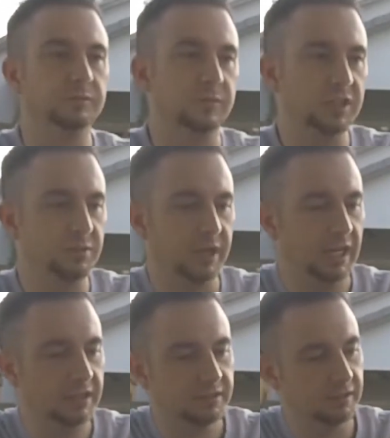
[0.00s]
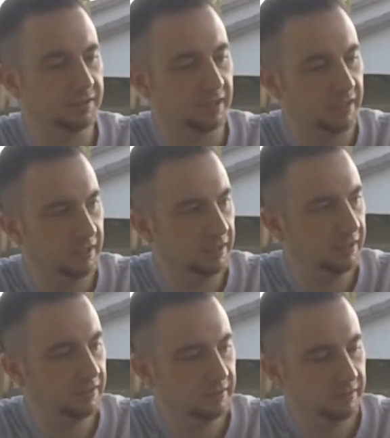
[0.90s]
This one I actually sent
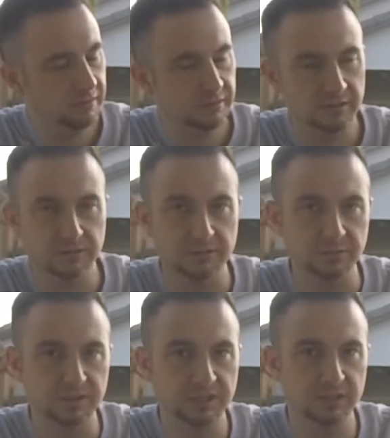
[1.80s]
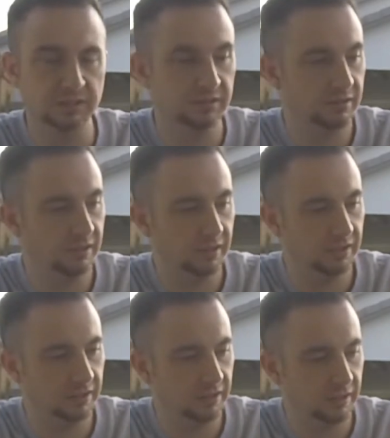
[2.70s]
in because it was in
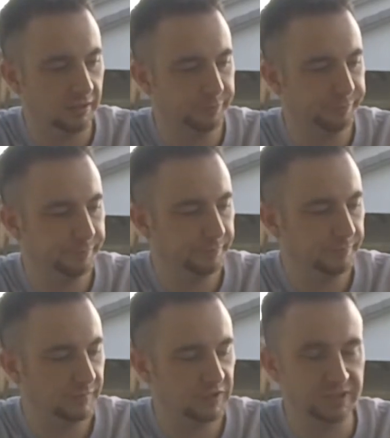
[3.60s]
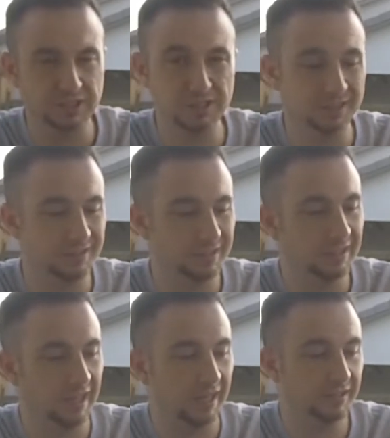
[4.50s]
a CGC
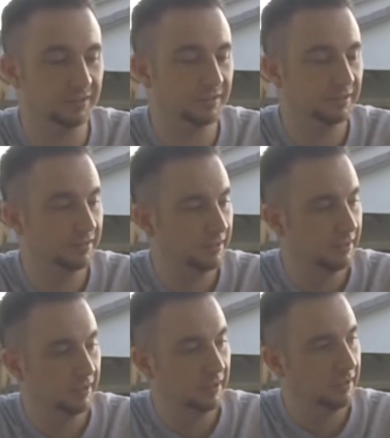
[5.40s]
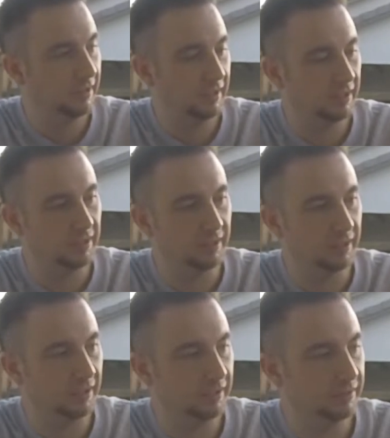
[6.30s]
case. And
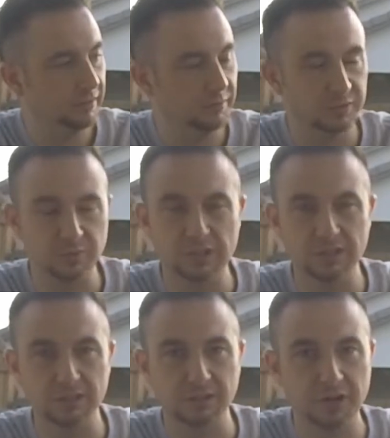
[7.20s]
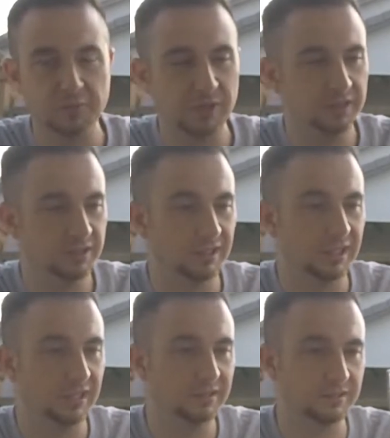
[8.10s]
it was one of the creep engine
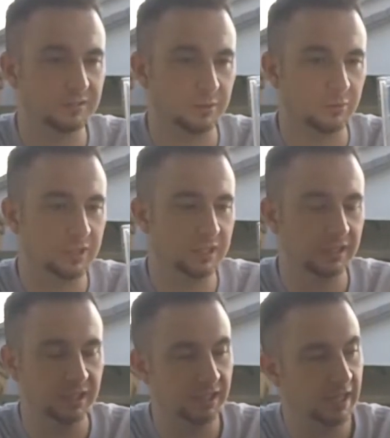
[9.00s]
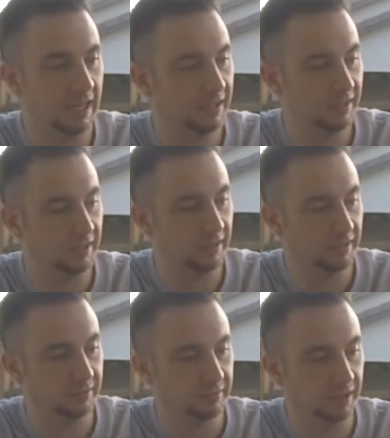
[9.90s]
cases, so I wanted to get it out of there
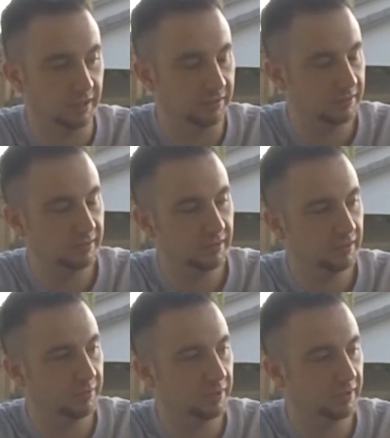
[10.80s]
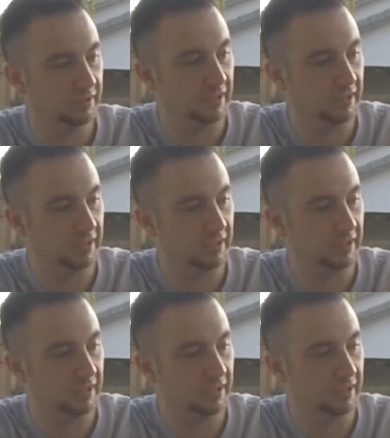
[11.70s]
and get it into another